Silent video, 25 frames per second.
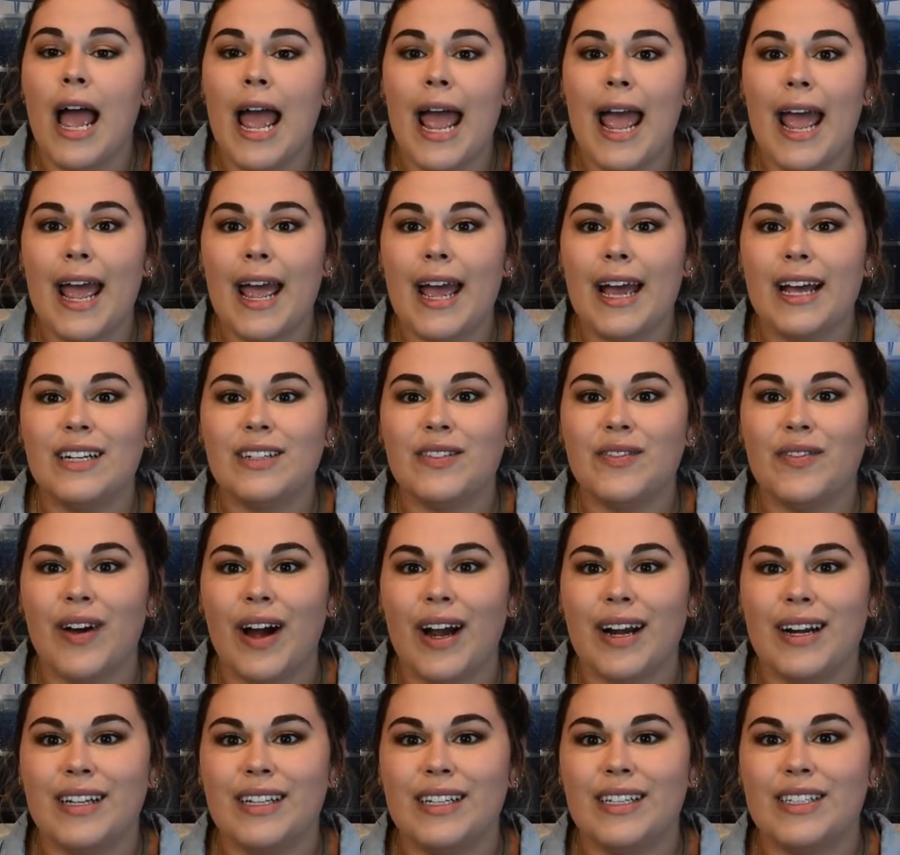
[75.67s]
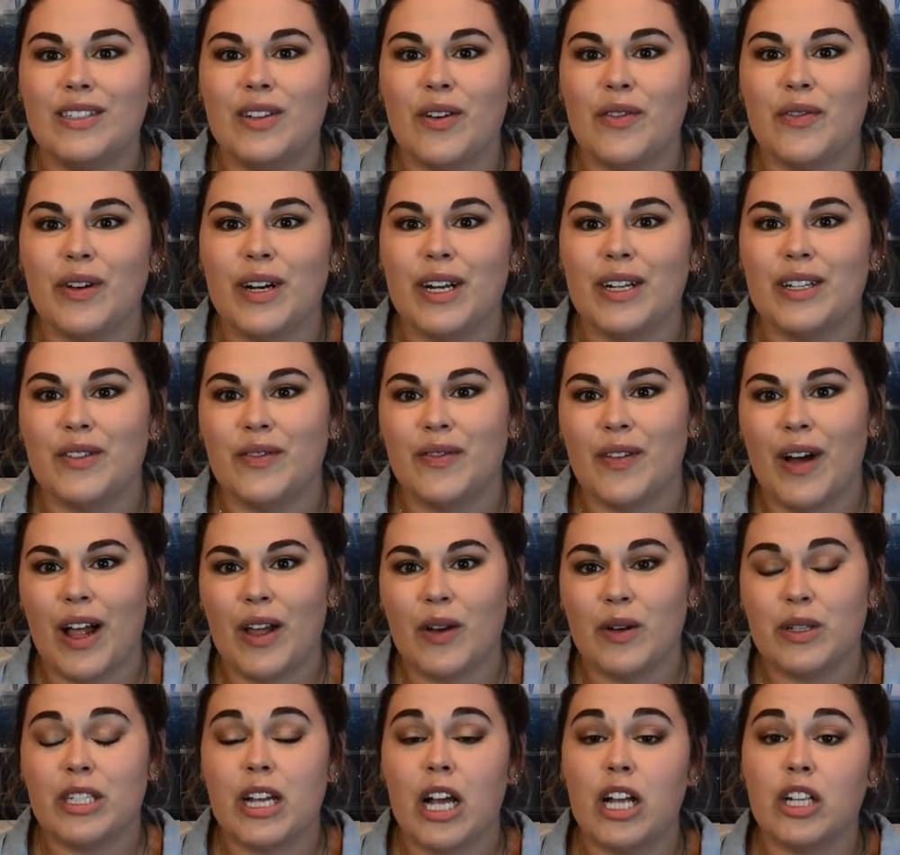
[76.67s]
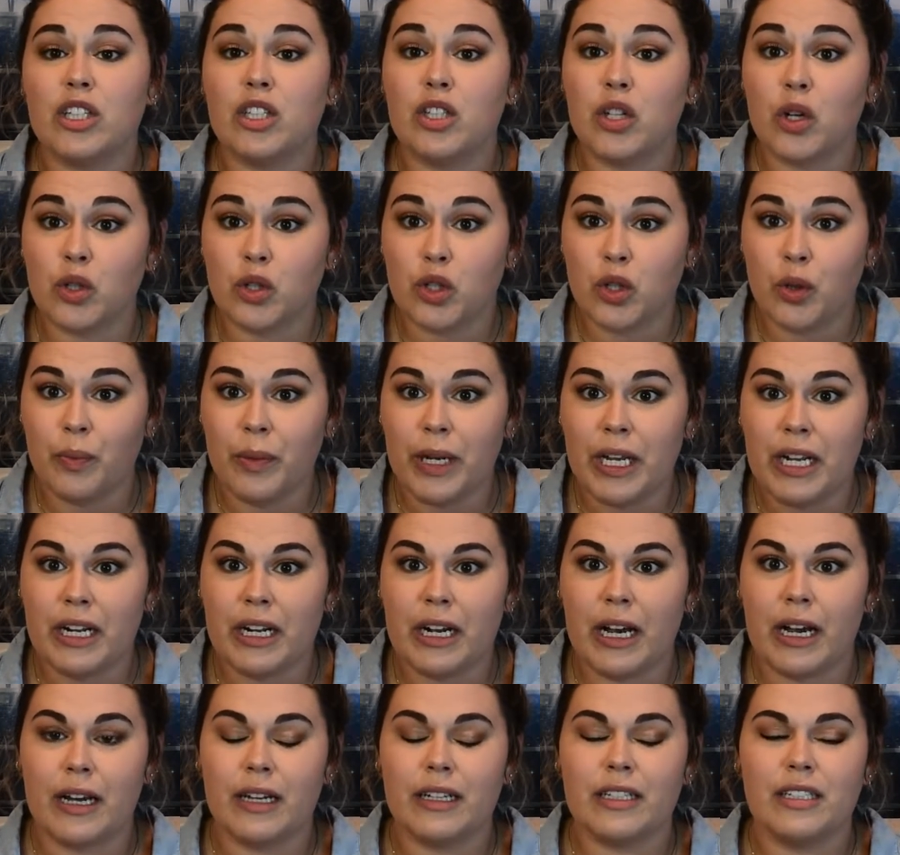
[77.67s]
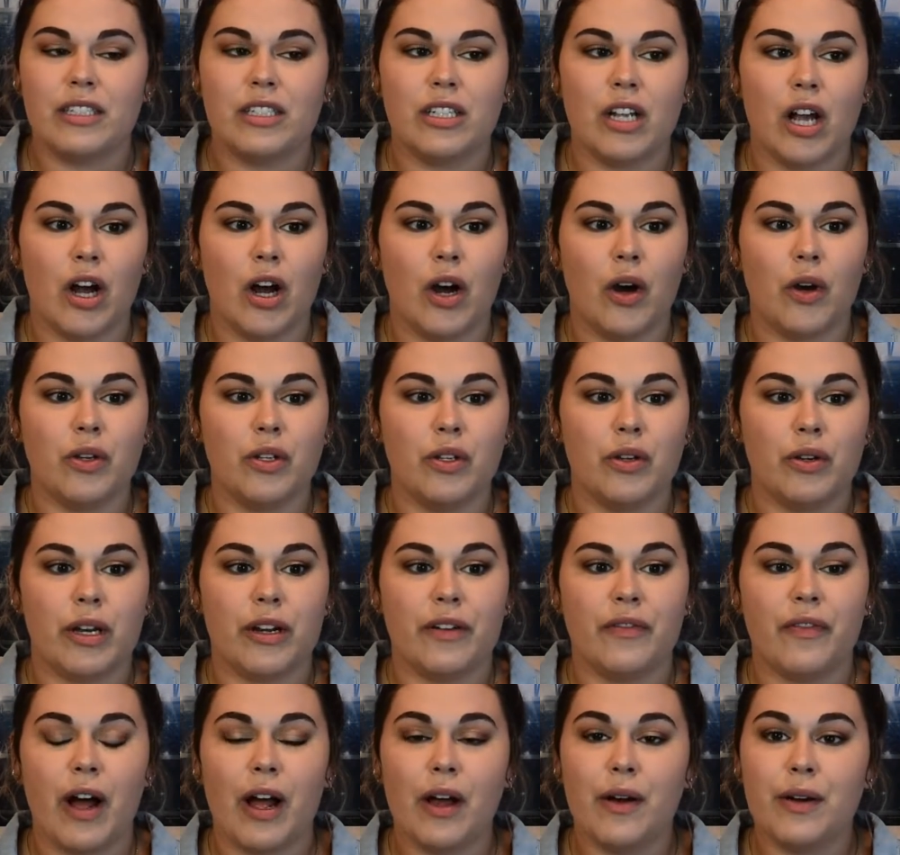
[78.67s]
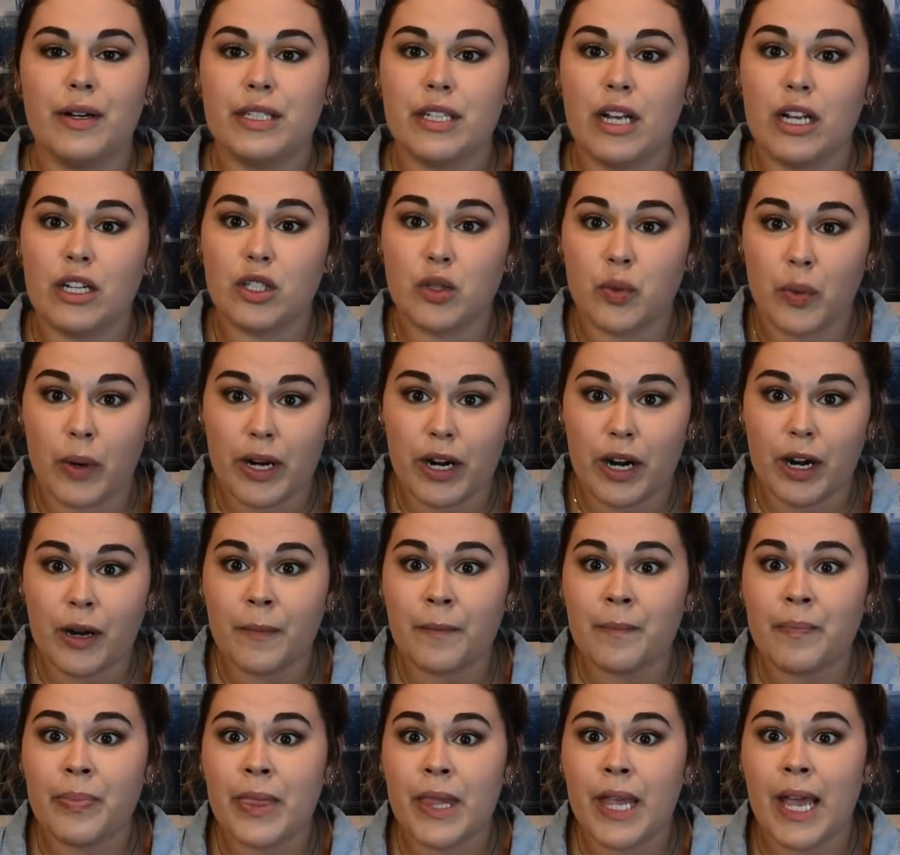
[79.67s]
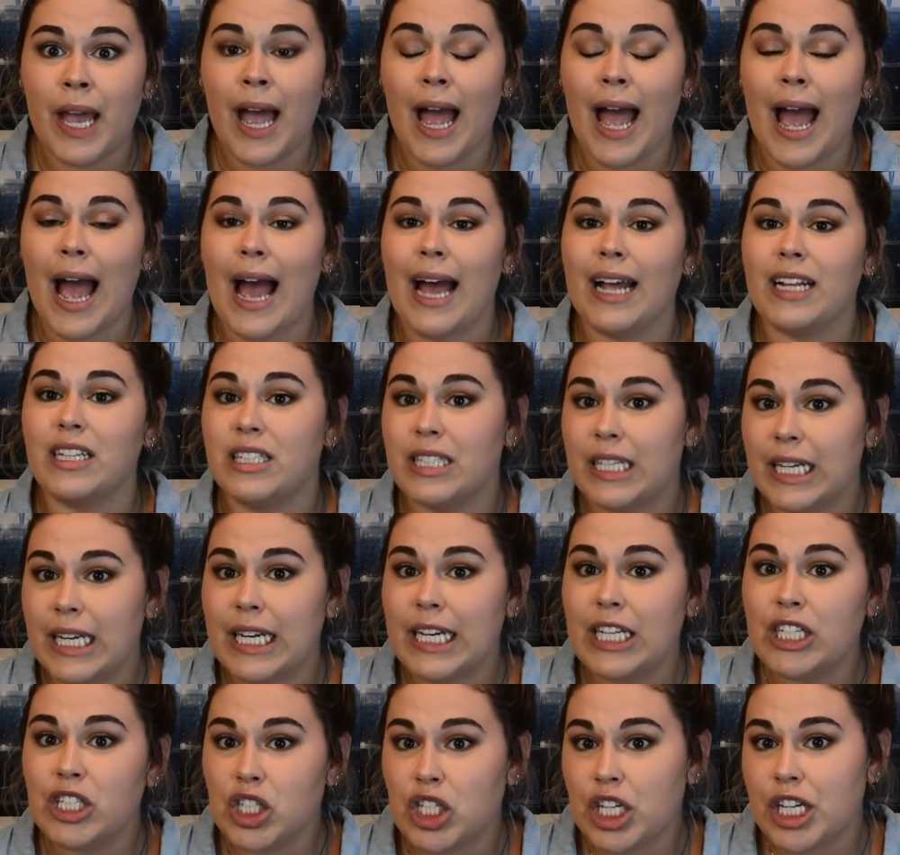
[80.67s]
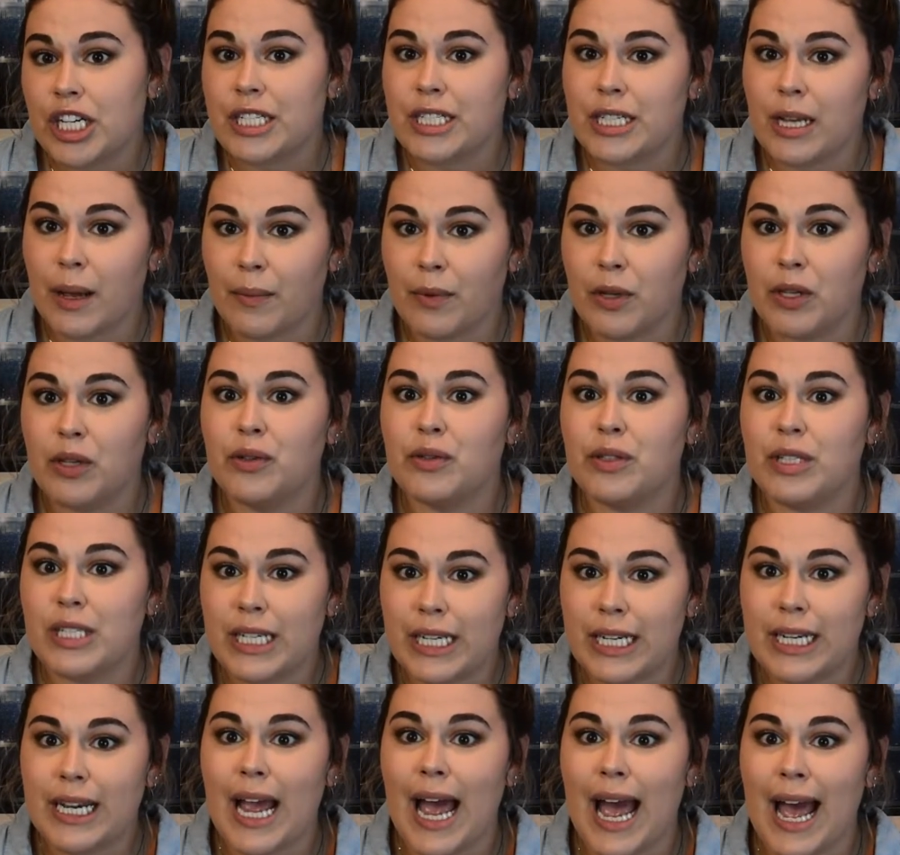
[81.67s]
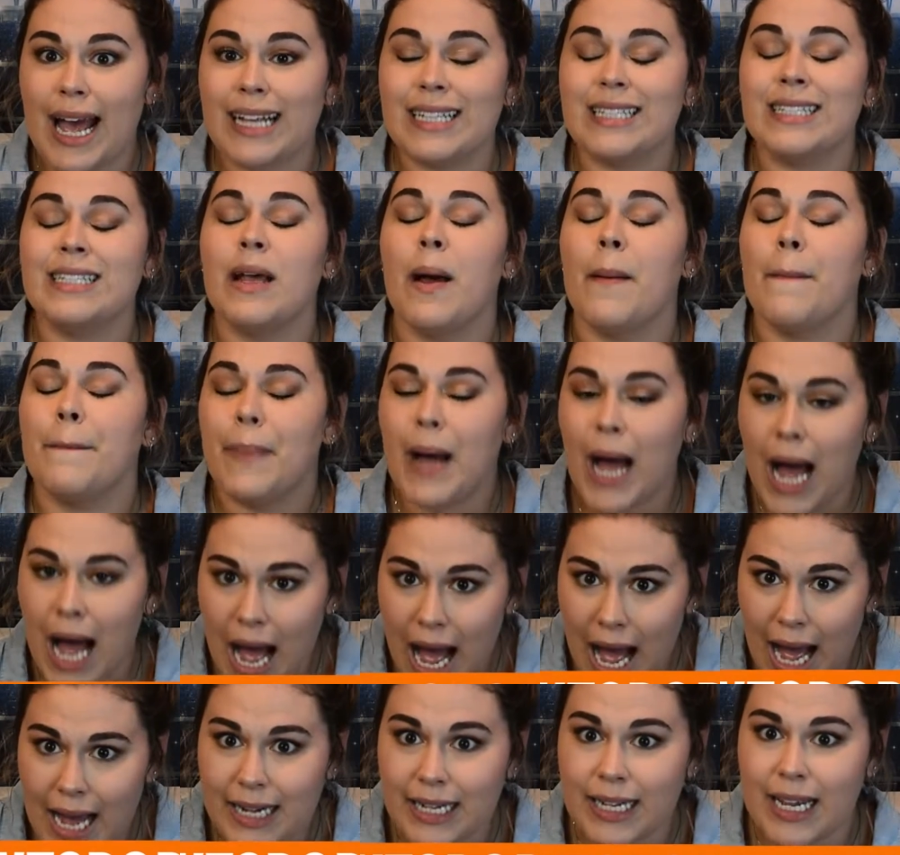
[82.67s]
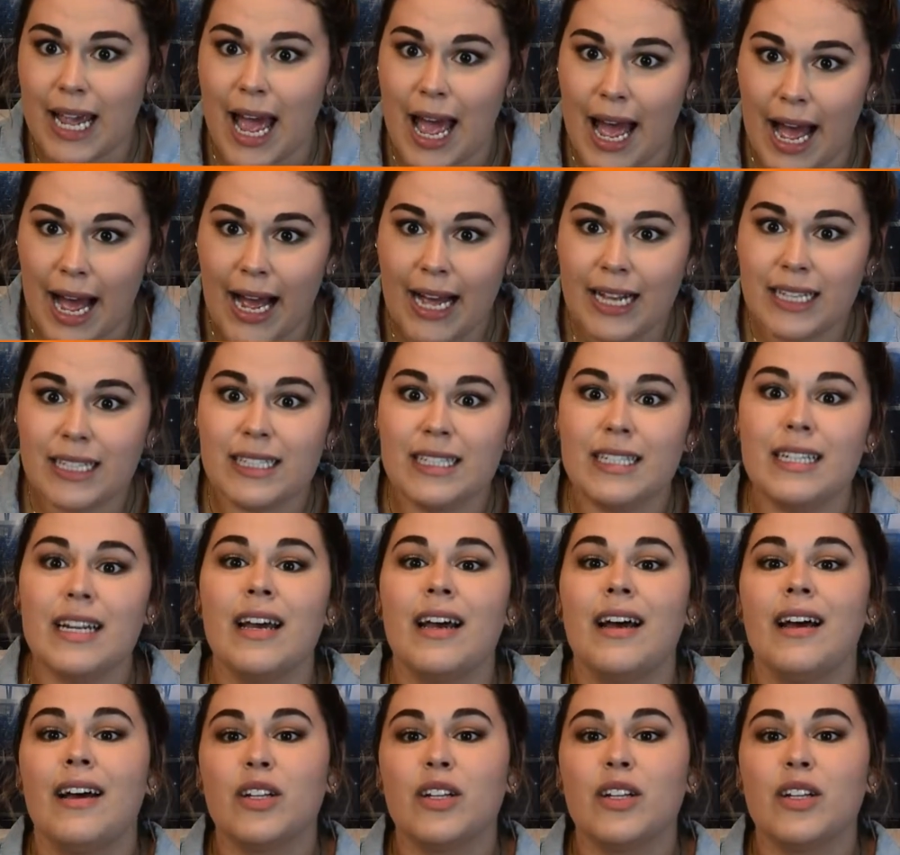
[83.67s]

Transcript: And finally, don't forget to follow us on social media. So you can follow us on Twitter at TGWTS Podcast.